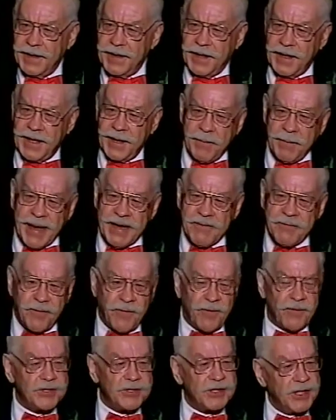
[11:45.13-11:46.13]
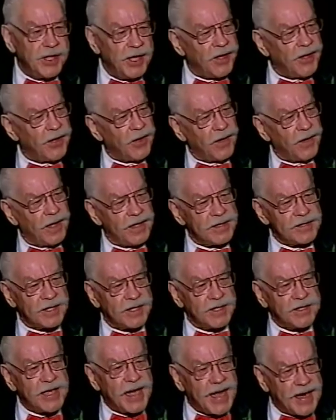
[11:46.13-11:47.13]
In my first year as
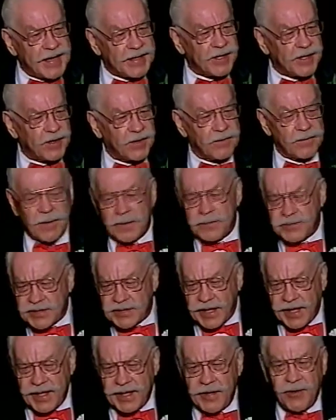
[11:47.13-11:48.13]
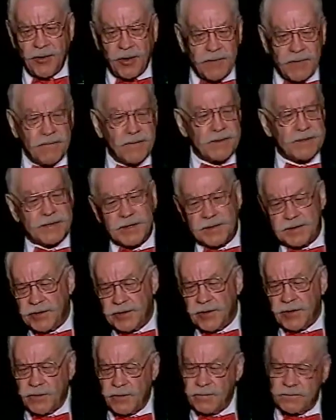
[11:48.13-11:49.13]
the doctor, I was kind of nervous and,
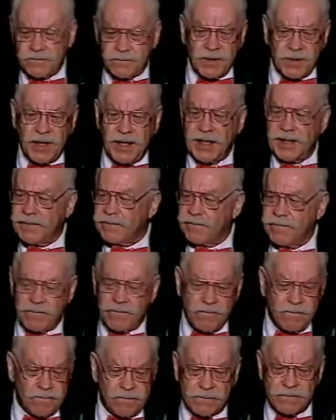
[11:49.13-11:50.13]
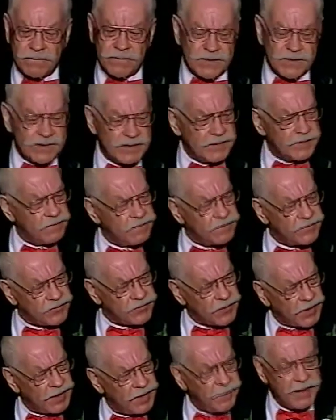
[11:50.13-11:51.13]
really
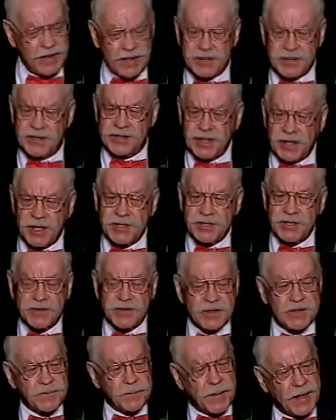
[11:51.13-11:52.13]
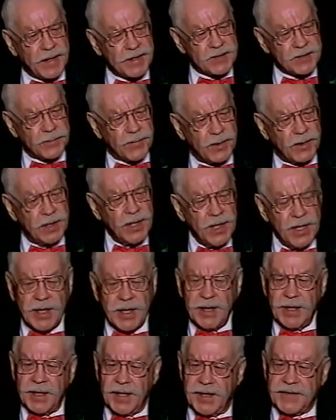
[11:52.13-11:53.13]
trying to be as diligent as possible.
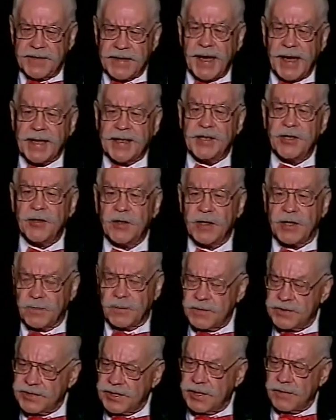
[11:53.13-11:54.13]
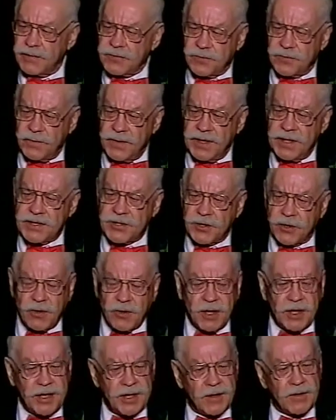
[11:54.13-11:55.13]
And Doc Urich was there. In his
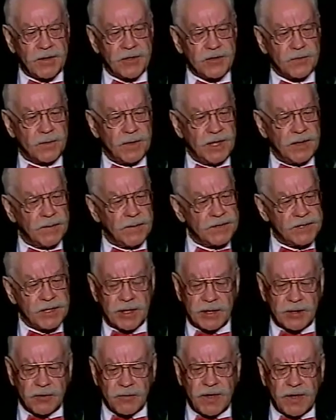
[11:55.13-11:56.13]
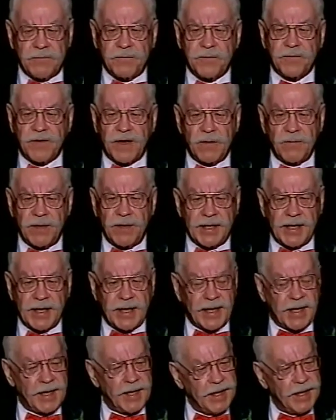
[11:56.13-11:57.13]
early years when he was there, great fiery
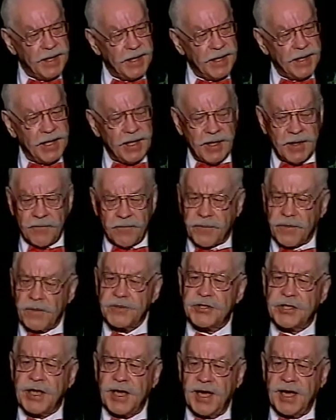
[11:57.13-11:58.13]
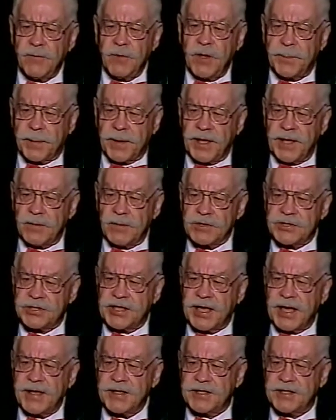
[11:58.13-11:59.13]
guy. First game we played was
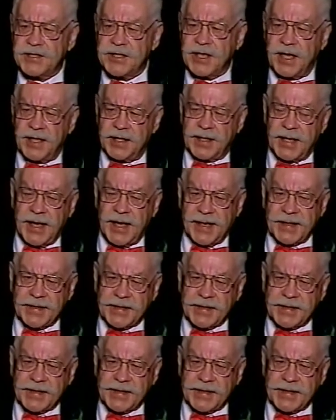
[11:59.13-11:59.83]
Kent State, at